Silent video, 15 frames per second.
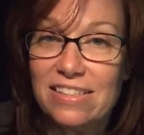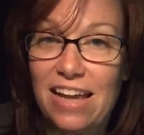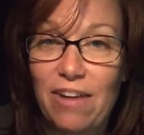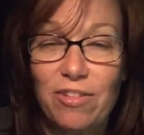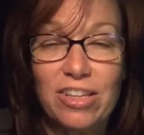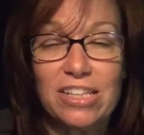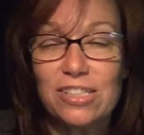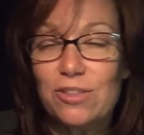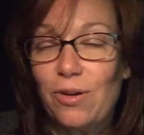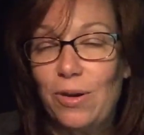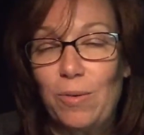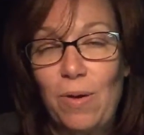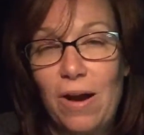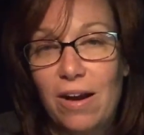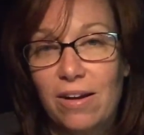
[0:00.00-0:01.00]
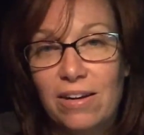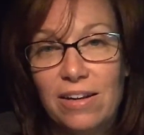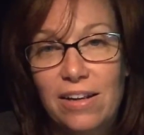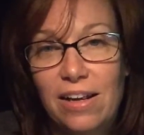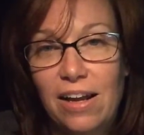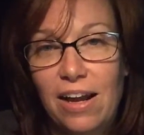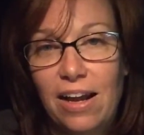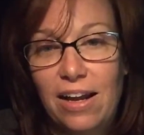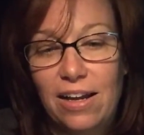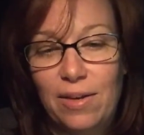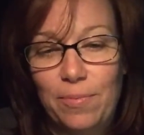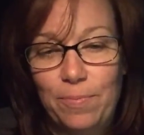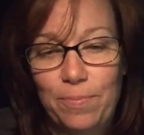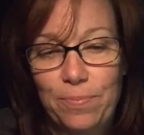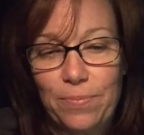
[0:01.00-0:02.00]
Everything's going wrong.
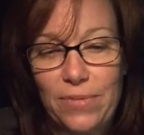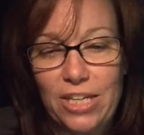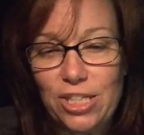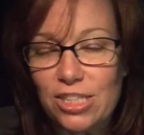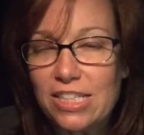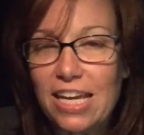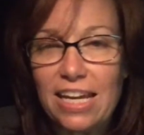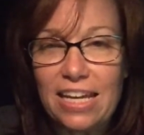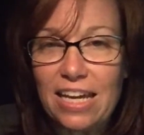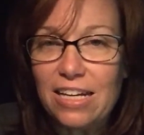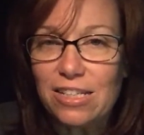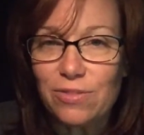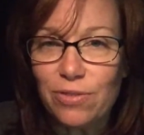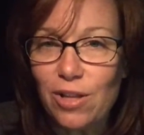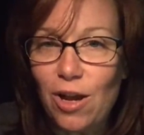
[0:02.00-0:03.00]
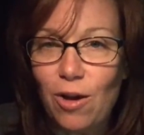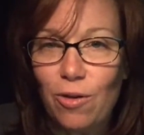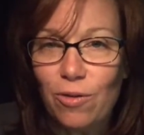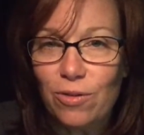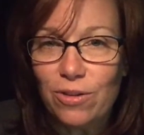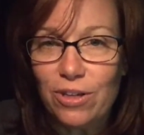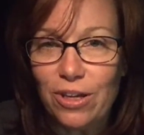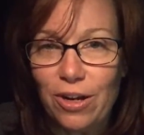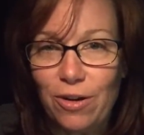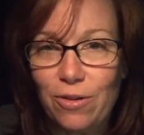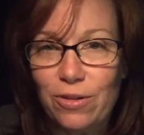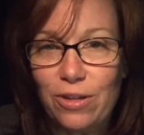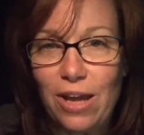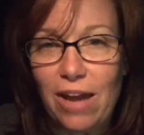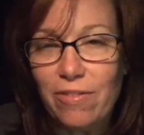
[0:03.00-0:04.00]
He just can't get his flow, you know?
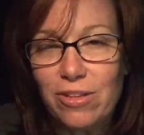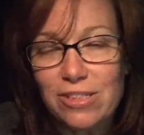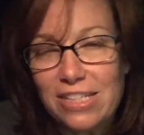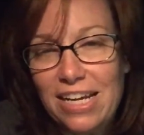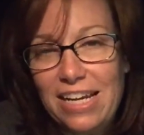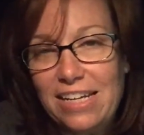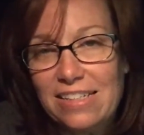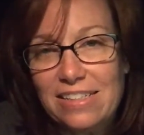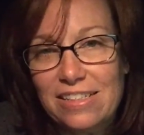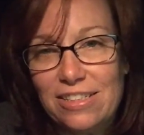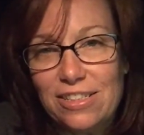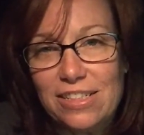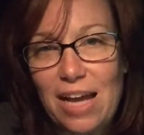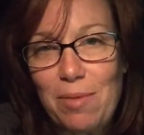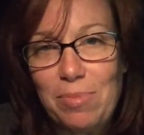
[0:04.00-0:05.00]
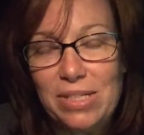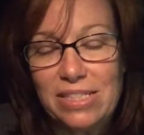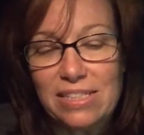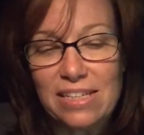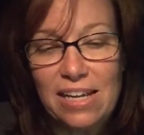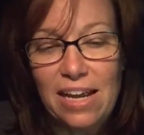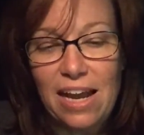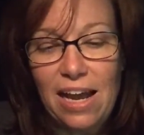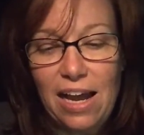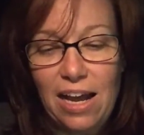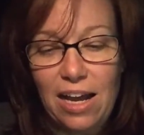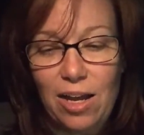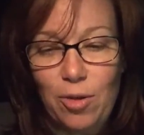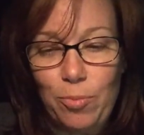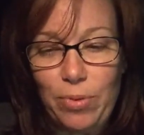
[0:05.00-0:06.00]
You have those days, it just happens.
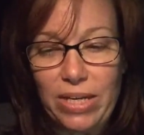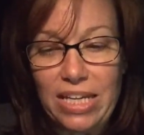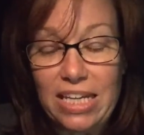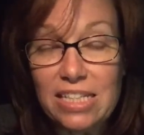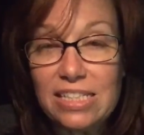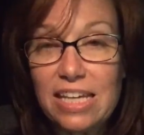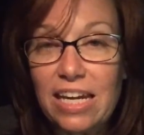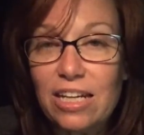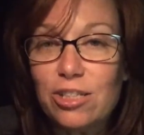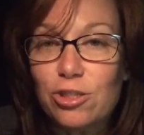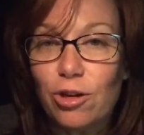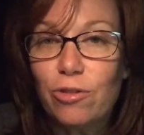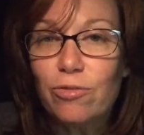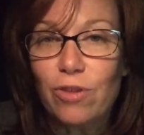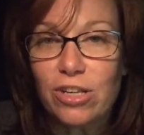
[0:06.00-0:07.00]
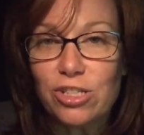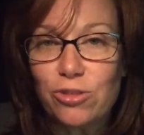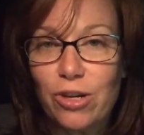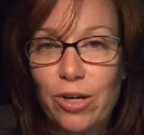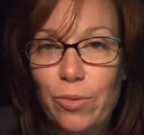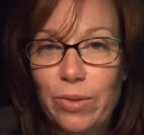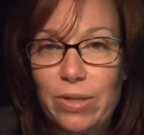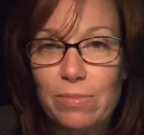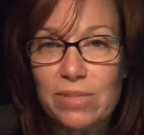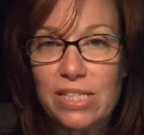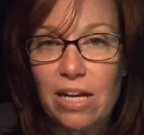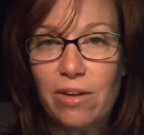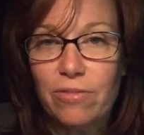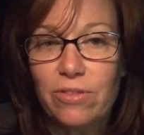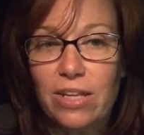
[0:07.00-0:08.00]
But he's getting so frustrated with
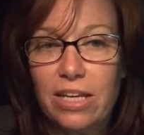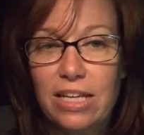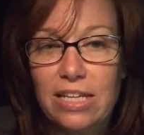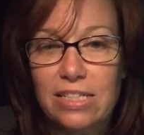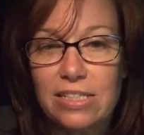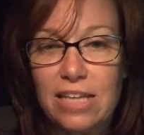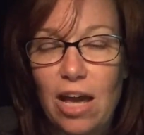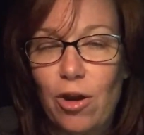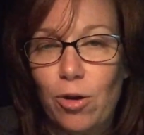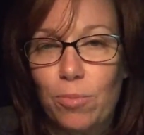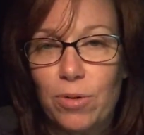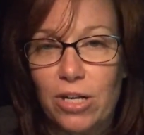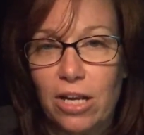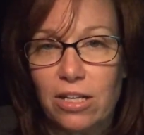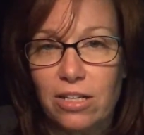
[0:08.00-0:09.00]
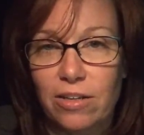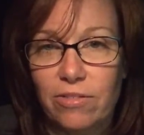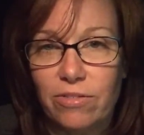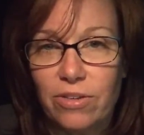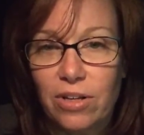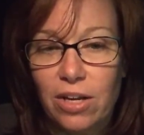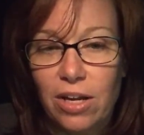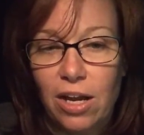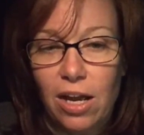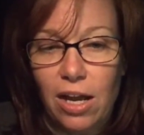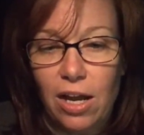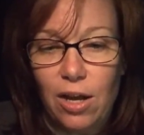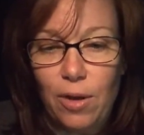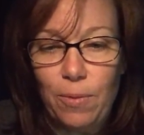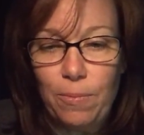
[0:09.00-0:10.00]
himself that he's counterproductive.
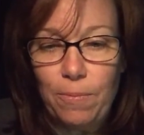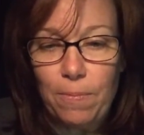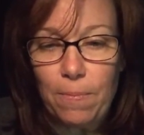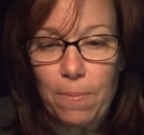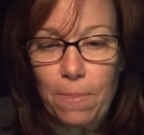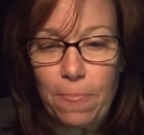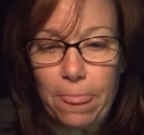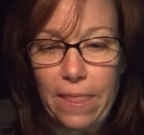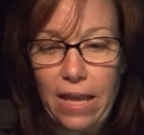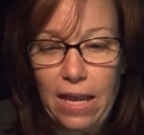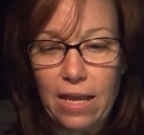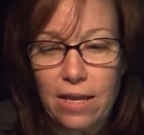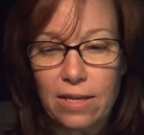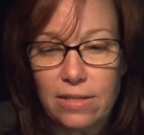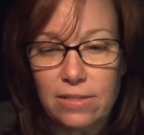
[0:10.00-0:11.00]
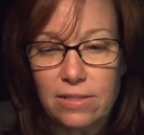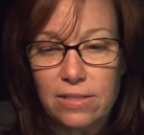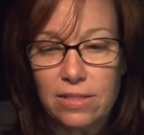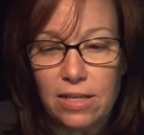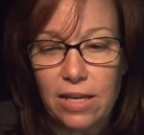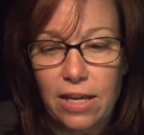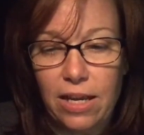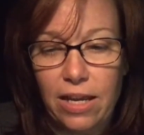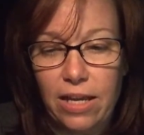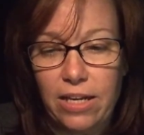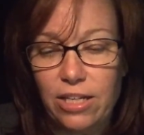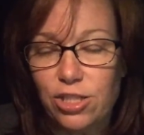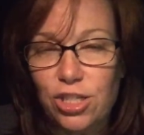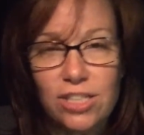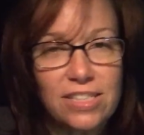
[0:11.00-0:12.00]
And he
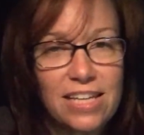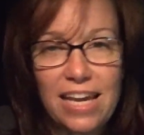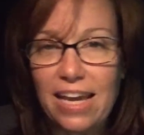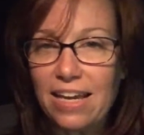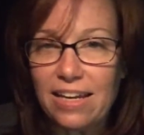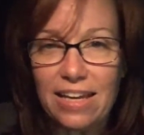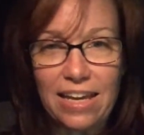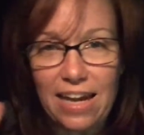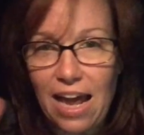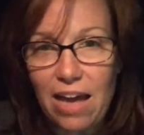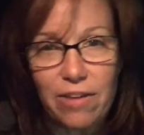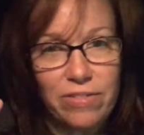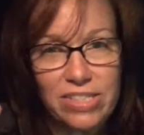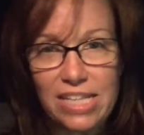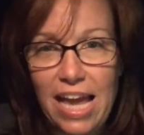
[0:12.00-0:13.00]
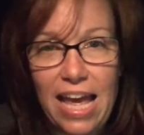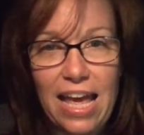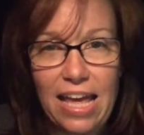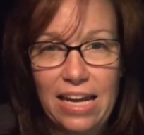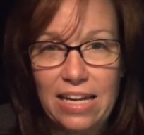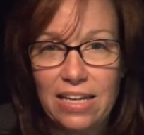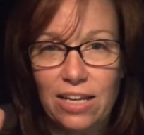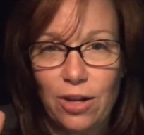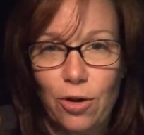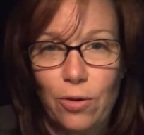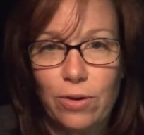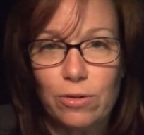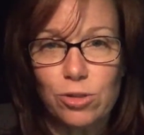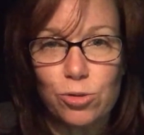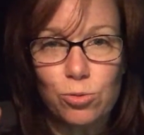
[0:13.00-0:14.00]
just can't get out of his head, you know?
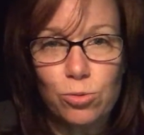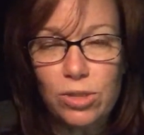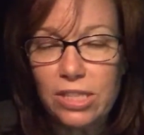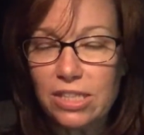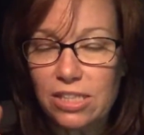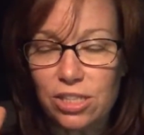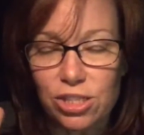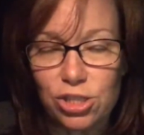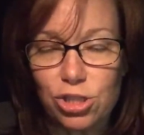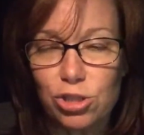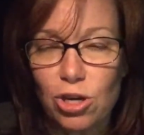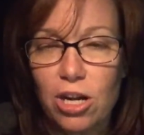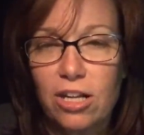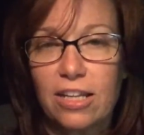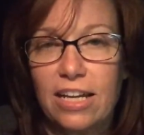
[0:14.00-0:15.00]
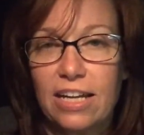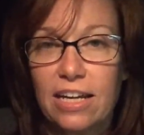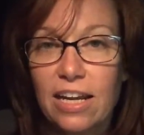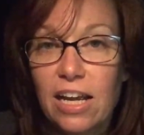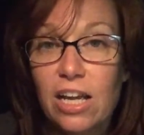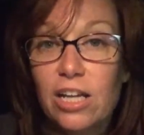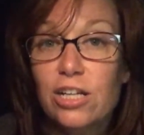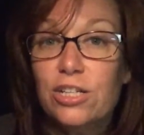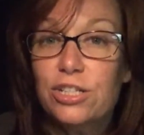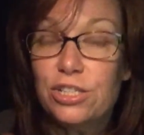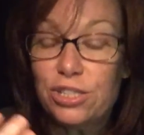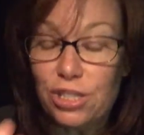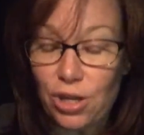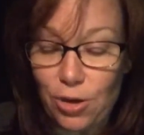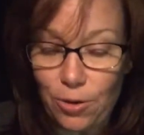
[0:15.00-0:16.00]
He's really just struggling.
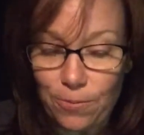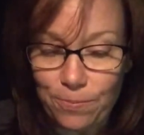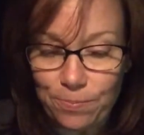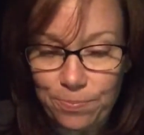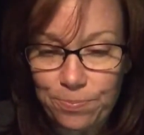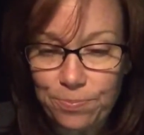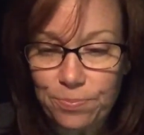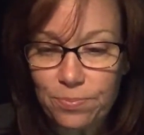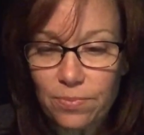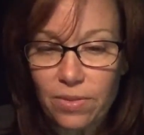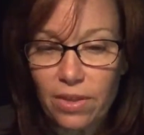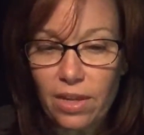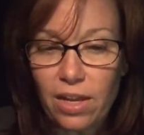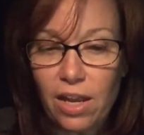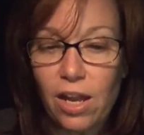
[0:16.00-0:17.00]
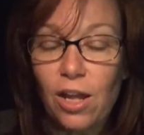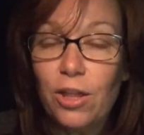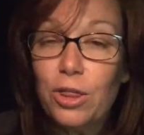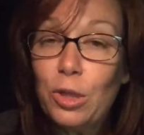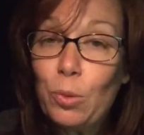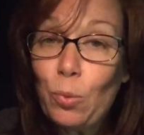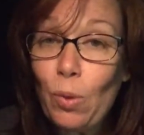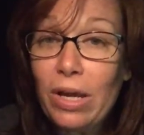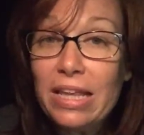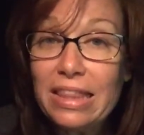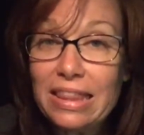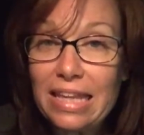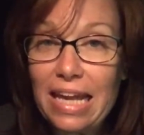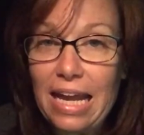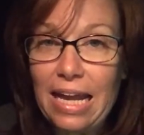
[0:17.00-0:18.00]
So the one
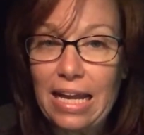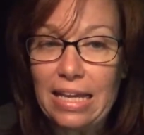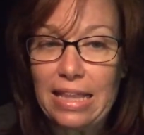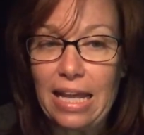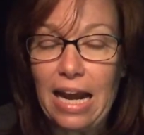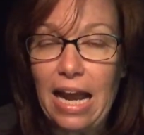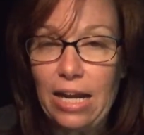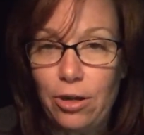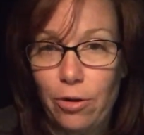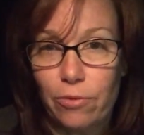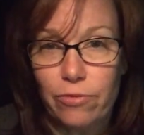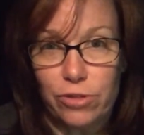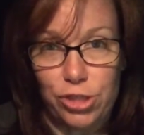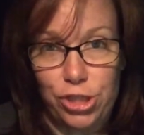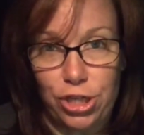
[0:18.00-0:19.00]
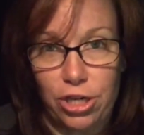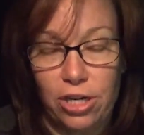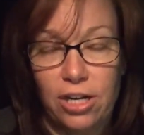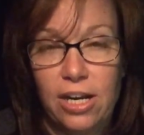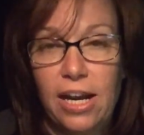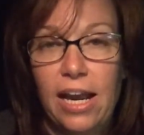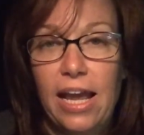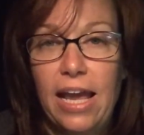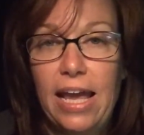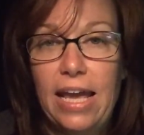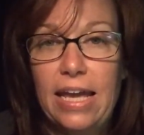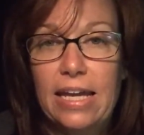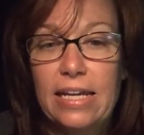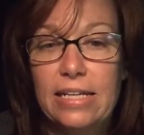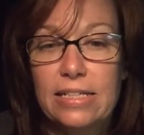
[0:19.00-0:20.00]
thing that I know for sure
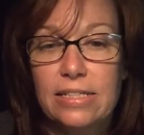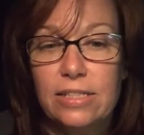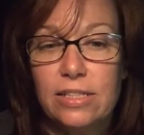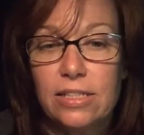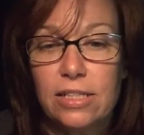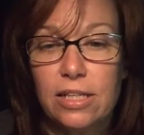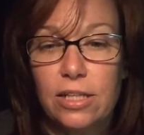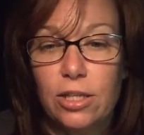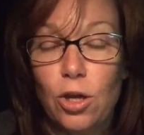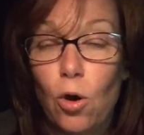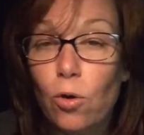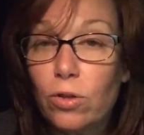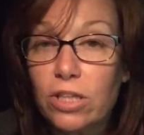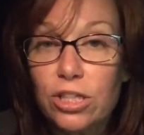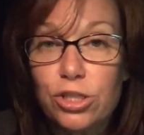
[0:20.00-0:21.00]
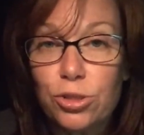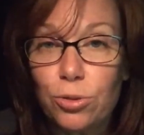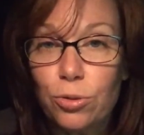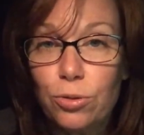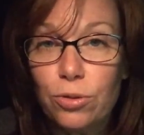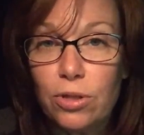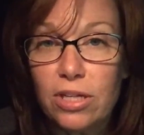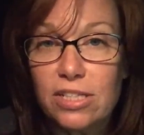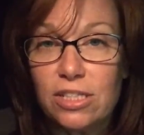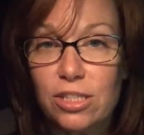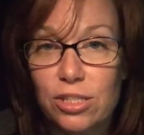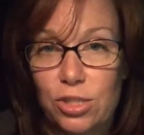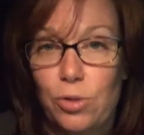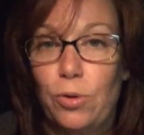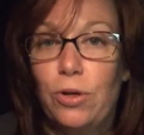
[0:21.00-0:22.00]
is the only truth is the
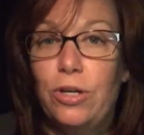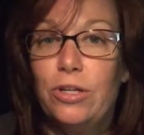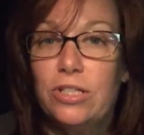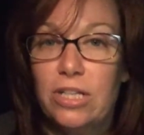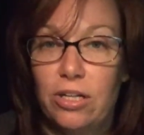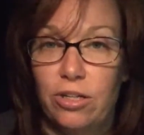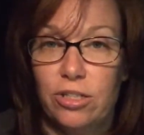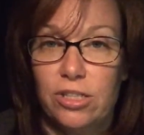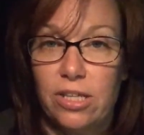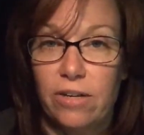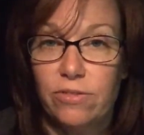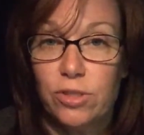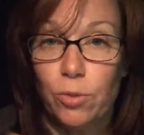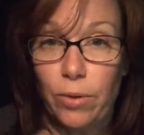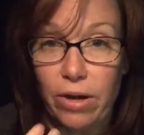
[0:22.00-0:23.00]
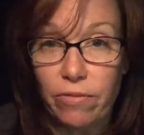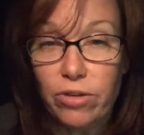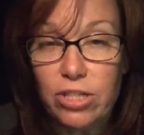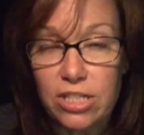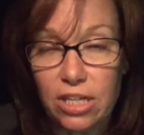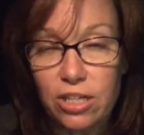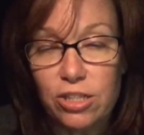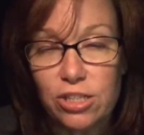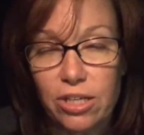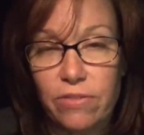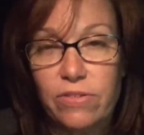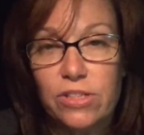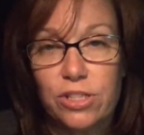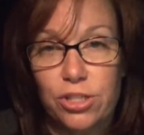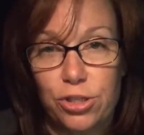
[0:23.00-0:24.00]
story you tell yourself. So whatever you tell yourself
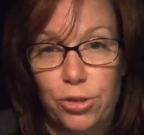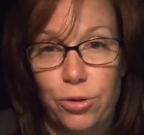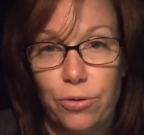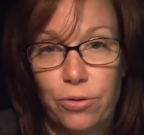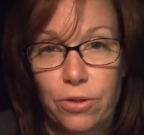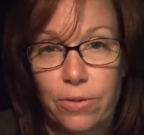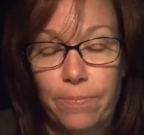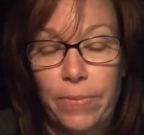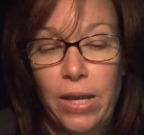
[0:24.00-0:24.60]
is the truth.